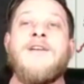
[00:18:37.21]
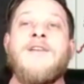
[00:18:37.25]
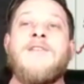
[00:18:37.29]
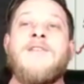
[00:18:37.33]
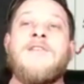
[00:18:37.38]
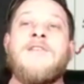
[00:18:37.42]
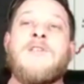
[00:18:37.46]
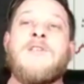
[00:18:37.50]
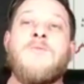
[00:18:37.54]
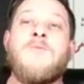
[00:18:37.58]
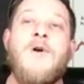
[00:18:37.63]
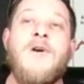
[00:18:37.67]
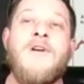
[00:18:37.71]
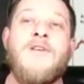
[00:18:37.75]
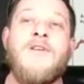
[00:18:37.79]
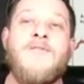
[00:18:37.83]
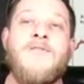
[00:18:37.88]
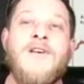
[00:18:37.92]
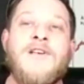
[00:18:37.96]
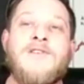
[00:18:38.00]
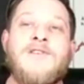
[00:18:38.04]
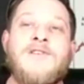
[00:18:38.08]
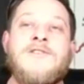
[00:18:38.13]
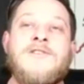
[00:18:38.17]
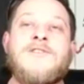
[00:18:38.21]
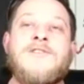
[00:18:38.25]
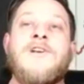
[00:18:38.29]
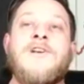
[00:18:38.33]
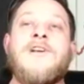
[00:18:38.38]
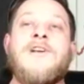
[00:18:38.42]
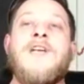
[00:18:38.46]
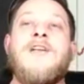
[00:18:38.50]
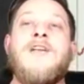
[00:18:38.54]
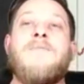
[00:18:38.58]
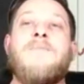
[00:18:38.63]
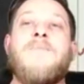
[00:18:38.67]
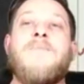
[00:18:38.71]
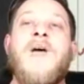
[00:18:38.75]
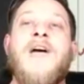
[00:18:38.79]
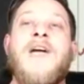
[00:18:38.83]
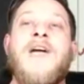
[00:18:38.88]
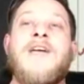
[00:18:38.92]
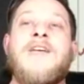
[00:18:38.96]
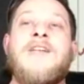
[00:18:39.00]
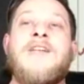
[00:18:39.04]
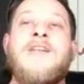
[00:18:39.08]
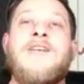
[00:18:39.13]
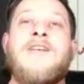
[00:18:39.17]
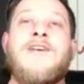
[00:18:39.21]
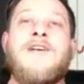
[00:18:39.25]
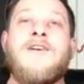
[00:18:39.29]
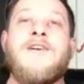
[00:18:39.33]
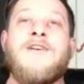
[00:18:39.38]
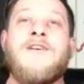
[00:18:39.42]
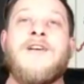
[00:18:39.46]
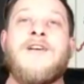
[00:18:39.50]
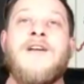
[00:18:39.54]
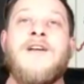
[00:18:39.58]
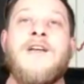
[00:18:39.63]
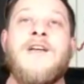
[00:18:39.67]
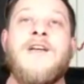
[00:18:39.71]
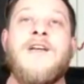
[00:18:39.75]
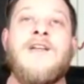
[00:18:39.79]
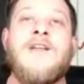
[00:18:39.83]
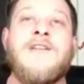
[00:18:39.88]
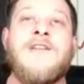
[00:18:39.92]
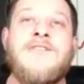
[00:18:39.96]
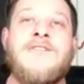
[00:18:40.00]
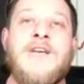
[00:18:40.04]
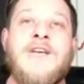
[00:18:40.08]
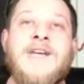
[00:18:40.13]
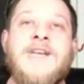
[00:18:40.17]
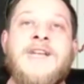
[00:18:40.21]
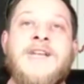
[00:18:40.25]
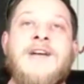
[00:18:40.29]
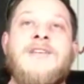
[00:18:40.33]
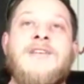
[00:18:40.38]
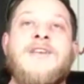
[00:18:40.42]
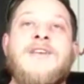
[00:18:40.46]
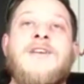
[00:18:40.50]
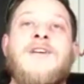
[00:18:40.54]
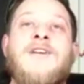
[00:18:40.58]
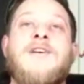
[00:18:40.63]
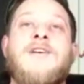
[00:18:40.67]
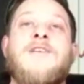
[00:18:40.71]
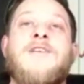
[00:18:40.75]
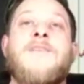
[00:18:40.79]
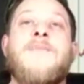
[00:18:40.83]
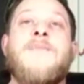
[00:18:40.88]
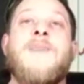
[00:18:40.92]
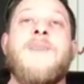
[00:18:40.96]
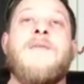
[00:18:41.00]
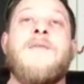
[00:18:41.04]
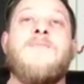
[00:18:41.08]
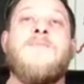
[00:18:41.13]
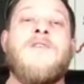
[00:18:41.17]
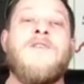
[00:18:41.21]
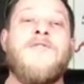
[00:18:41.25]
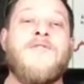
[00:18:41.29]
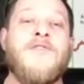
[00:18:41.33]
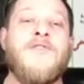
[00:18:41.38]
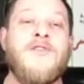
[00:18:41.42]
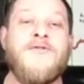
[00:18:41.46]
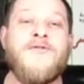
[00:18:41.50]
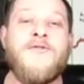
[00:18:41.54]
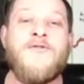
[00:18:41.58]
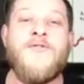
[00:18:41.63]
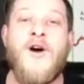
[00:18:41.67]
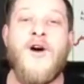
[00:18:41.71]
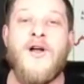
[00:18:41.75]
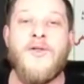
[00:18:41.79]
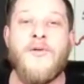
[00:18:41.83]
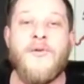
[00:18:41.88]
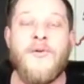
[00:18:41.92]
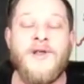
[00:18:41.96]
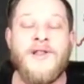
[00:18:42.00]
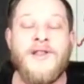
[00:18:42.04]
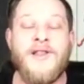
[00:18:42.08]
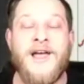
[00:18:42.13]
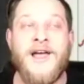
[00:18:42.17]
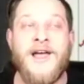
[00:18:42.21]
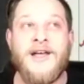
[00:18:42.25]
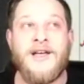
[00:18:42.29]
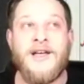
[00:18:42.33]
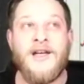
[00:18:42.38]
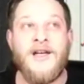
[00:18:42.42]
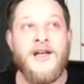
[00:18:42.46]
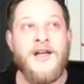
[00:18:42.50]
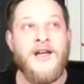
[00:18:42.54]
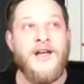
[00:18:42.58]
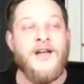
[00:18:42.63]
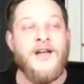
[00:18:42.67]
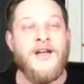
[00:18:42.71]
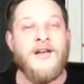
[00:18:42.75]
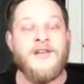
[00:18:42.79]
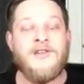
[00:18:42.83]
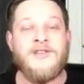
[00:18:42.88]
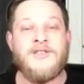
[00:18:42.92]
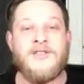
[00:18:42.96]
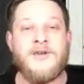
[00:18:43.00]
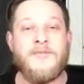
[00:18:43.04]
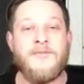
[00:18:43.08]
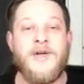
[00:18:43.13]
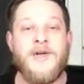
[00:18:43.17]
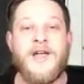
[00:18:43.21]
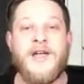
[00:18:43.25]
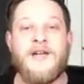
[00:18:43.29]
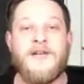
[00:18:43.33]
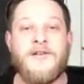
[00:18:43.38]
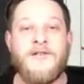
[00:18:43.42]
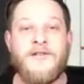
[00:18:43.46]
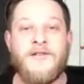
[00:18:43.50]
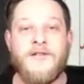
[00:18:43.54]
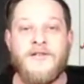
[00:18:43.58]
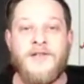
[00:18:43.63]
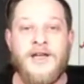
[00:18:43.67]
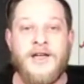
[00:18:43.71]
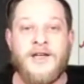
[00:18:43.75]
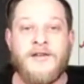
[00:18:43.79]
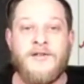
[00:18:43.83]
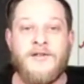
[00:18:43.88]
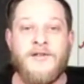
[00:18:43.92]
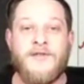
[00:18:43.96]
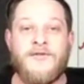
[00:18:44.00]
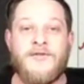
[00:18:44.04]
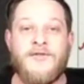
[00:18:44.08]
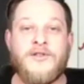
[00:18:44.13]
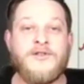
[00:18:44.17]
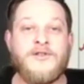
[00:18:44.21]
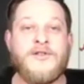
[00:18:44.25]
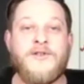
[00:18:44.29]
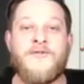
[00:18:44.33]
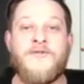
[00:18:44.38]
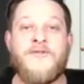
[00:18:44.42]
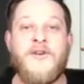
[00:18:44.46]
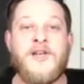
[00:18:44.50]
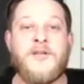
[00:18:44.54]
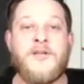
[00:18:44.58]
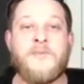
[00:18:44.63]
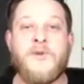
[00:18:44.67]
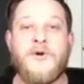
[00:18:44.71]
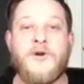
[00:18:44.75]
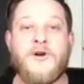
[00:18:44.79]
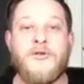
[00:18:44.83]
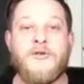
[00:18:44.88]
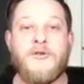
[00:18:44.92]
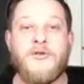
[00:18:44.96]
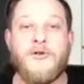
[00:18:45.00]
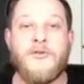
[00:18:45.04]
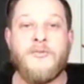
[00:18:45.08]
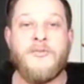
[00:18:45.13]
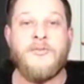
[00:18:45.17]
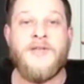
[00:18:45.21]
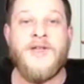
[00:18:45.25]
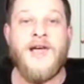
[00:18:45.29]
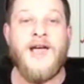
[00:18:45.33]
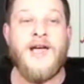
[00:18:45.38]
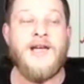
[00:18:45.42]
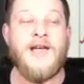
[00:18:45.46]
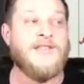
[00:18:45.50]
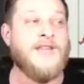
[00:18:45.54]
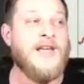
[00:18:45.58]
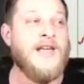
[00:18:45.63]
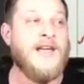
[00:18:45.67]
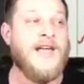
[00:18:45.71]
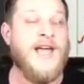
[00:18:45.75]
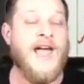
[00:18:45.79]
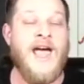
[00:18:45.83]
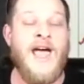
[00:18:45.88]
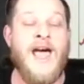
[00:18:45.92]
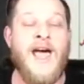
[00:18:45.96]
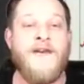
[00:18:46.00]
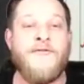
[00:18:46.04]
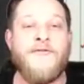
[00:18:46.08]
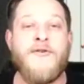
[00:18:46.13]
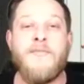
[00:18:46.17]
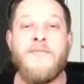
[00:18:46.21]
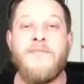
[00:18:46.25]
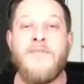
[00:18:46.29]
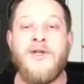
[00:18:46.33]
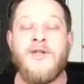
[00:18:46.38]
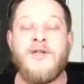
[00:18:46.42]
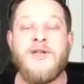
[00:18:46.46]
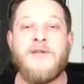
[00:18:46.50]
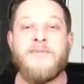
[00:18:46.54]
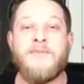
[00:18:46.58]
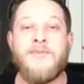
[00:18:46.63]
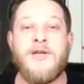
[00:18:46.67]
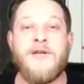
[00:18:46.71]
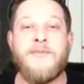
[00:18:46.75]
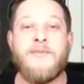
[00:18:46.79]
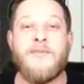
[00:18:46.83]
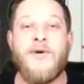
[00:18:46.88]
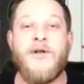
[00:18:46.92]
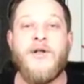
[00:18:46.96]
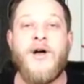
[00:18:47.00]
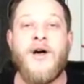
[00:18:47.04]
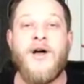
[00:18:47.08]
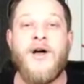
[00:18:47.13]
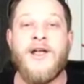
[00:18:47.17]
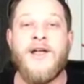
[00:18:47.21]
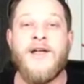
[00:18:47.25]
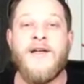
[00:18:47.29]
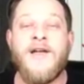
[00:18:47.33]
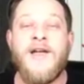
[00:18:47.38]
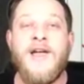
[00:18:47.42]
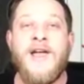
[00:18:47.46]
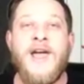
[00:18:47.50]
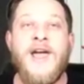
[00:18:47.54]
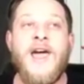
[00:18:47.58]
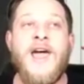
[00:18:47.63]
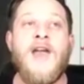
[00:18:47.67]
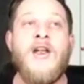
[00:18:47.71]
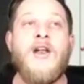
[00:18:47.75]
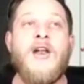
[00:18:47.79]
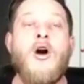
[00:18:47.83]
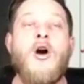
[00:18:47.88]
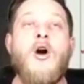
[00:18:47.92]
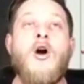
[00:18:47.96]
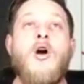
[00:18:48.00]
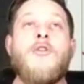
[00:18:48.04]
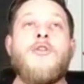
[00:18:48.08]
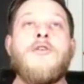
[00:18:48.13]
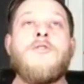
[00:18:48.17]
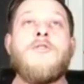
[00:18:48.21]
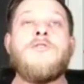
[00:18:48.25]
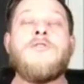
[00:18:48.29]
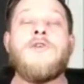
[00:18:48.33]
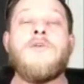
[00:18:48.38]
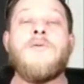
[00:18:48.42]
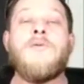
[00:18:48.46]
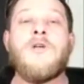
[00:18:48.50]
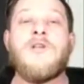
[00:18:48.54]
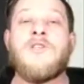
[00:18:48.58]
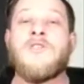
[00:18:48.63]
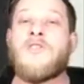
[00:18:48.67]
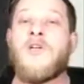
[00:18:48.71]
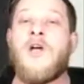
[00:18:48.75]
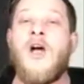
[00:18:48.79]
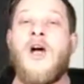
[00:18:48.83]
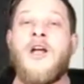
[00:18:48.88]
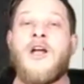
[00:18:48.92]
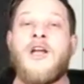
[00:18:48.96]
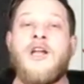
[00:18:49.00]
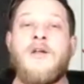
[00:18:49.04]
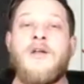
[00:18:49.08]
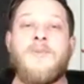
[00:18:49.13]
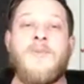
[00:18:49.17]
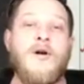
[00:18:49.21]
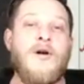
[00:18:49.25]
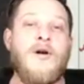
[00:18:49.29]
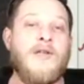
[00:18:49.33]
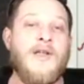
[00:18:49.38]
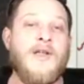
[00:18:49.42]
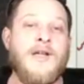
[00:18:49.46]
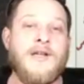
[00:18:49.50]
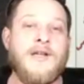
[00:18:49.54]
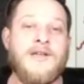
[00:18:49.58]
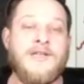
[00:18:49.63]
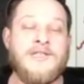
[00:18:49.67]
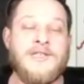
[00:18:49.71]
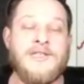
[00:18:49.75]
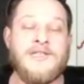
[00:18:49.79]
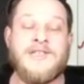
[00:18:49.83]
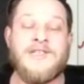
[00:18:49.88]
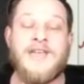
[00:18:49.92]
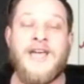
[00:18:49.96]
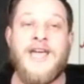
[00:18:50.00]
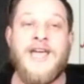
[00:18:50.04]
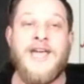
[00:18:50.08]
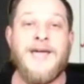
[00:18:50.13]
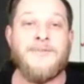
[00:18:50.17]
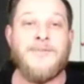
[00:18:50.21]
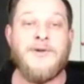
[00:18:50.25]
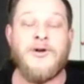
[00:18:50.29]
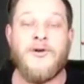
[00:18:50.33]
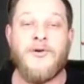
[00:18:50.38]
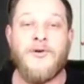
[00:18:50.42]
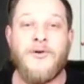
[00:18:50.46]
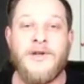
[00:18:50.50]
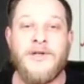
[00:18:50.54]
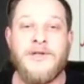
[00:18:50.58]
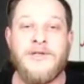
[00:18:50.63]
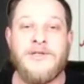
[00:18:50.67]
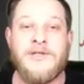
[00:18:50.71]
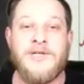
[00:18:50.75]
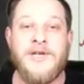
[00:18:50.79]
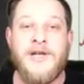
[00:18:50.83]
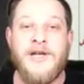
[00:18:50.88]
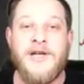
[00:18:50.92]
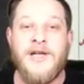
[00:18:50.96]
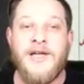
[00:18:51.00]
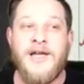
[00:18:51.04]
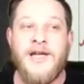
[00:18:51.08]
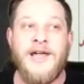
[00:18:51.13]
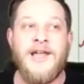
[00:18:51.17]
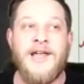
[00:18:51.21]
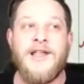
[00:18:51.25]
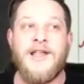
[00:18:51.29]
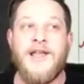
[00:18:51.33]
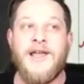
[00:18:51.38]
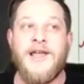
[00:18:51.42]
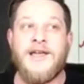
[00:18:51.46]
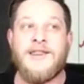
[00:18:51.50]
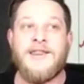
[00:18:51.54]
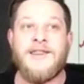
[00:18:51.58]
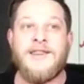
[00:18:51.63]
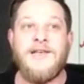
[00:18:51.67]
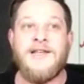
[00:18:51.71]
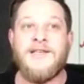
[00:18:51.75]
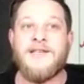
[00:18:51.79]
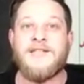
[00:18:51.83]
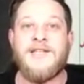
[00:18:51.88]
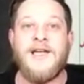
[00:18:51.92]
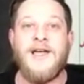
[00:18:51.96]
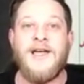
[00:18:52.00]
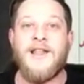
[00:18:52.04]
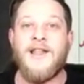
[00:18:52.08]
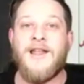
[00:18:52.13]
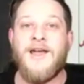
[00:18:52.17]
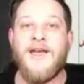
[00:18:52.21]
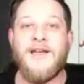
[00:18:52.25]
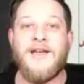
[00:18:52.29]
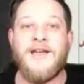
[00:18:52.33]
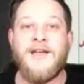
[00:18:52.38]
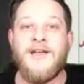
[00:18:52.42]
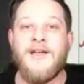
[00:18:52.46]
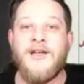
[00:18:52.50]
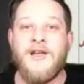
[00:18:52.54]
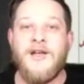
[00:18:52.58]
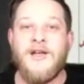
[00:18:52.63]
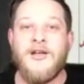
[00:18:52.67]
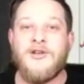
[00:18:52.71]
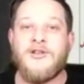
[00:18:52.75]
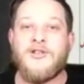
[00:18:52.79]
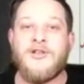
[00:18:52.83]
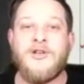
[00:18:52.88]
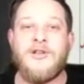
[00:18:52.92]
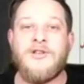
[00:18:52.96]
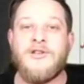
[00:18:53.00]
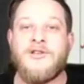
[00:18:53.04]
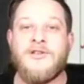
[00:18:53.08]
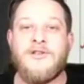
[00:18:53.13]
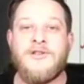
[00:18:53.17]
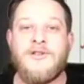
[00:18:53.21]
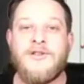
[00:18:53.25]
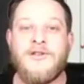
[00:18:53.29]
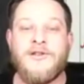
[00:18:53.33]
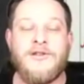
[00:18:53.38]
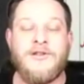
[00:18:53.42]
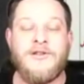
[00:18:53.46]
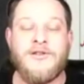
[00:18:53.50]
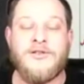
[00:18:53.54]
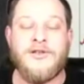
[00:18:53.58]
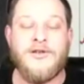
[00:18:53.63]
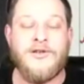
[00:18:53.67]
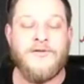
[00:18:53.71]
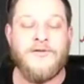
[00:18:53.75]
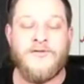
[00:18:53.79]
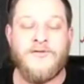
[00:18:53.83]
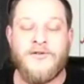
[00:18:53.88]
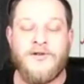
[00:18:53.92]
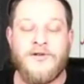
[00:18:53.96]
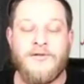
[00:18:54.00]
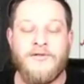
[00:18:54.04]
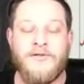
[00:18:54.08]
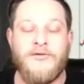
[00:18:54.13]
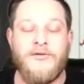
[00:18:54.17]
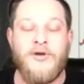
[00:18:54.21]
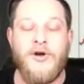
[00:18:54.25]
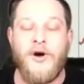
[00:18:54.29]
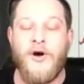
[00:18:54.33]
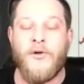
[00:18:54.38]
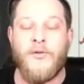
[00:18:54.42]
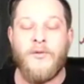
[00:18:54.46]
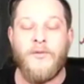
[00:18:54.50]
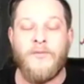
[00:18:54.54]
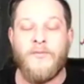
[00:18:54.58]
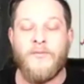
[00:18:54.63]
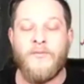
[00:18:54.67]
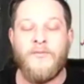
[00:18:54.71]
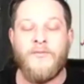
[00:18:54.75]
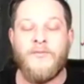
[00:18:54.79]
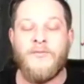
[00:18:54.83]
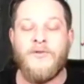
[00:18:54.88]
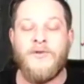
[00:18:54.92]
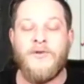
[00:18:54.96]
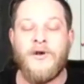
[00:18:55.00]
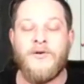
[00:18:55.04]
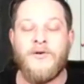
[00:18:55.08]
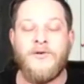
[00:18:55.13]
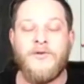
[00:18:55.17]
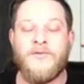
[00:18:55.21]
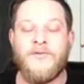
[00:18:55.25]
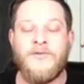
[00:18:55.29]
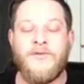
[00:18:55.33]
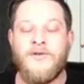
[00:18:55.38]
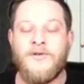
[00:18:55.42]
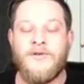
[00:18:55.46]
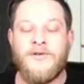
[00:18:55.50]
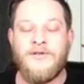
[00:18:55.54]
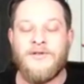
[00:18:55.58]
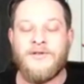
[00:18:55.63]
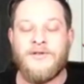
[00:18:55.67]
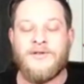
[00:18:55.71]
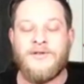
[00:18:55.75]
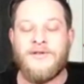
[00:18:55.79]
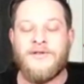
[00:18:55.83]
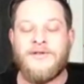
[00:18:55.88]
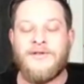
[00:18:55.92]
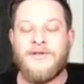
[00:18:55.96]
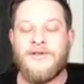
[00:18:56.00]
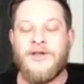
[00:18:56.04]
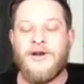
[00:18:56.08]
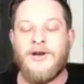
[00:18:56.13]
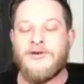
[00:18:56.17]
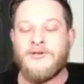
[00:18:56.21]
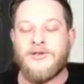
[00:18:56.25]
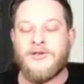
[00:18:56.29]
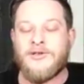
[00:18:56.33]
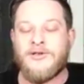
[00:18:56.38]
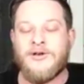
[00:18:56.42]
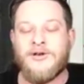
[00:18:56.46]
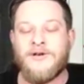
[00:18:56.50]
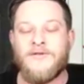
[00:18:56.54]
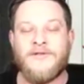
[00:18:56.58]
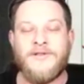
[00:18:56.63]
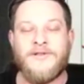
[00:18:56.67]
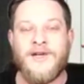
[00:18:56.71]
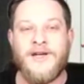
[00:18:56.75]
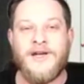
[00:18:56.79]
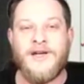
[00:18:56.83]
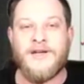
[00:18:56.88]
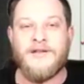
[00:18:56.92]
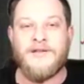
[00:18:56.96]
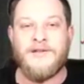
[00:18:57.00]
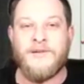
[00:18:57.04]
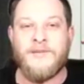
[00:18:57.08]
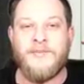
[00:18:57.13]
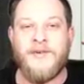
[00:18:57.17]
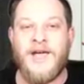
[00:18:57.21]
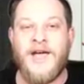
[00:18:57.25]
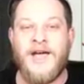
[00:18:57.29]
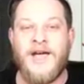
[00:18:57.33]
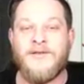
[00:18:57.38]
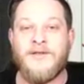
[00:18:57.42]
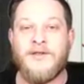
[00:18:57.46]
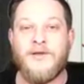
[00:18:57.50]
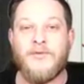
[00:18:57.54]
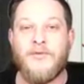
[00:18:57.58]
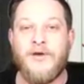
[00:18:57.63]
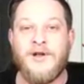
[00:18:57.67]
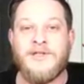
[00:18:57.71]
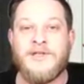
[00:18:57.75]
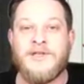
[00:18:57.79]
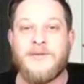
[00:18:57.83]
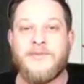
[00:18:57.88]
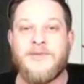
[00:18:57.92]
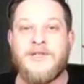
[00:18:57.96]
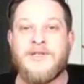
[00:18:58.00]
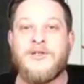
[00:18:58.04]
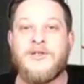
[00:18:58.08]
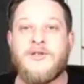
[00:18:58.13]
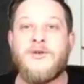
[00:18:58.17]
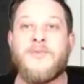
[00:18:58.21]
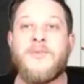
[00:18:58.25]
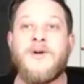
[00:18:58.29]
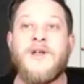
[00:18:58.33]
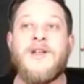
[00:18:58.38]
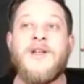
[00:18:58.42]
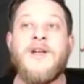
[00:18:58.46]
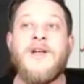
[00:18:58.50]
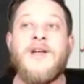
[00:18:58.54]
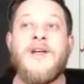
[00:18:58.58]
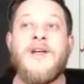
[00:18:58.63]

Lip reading: The smart investors start getting back in here and taking out here. But if you're following like if there's a Facebook group that has like 500,000 people on it, and all they're doing is talking about like scam coins and like things that like should deserve they don't deserve to be having the runs up they do, but